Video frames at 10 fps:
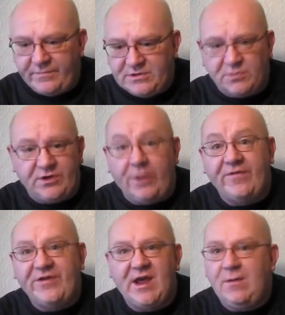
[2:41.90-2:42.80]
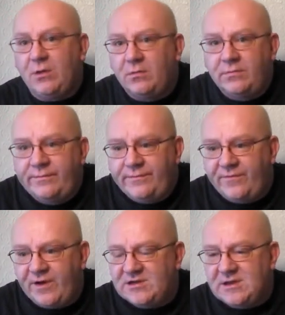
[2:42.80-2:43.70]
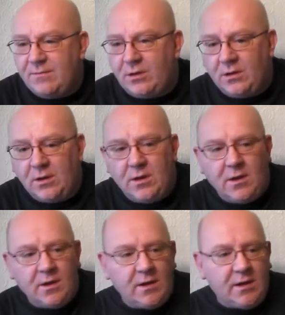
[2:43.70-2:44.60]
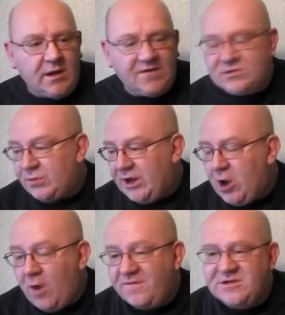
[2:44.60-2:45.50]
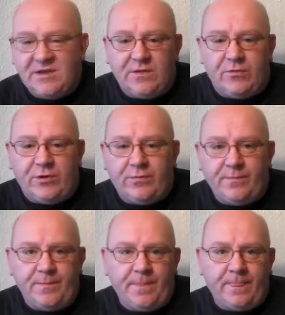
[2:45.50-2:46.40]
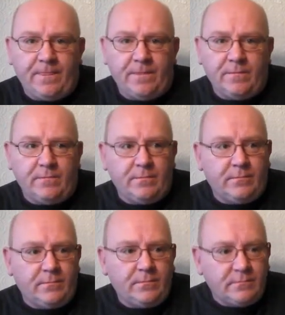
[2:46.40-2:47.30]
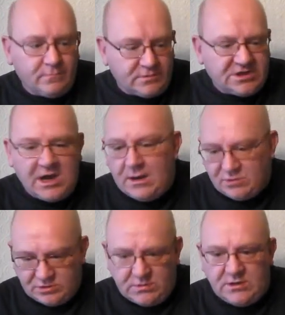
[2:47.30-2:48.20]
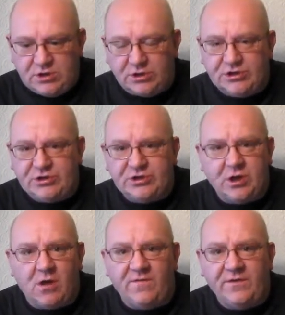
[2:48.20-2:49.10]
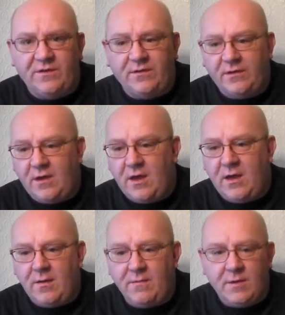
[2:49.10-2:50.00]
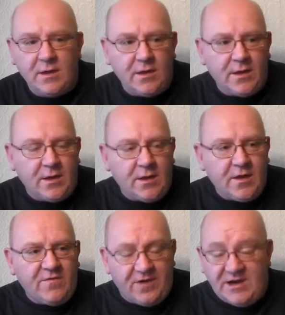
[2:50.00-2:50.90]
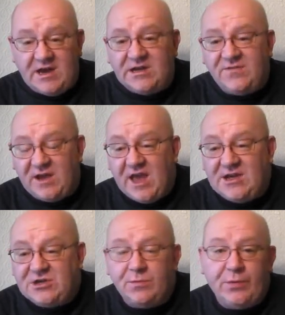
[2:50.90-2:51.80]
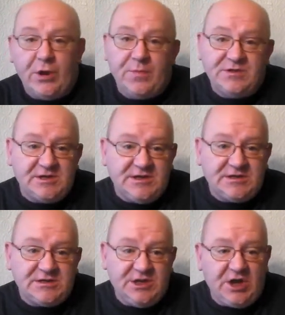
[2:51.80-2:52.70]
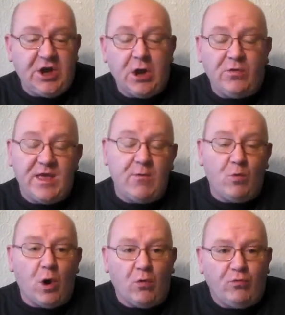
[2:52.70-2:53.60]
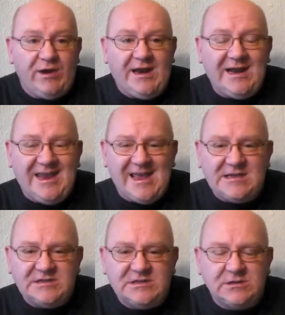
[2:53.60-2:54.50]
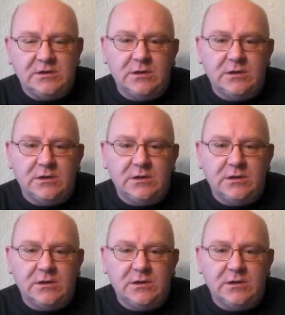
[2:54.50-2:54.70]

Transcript: something on the table, for example. If somebody coughs in the room, say it was John's just coughed. For identification purposes, you know then what really is